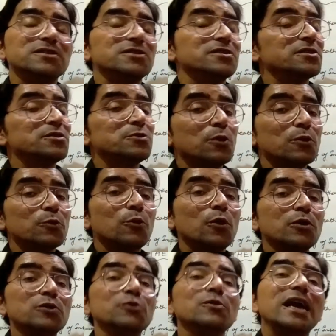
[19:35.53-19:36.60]
She does not
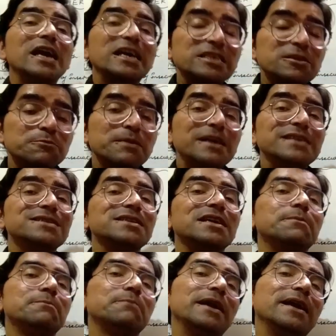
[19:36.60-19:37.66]
want to express
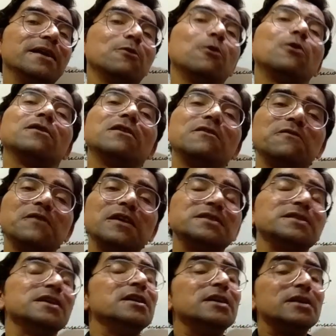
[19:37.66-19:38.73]
that pain on her face,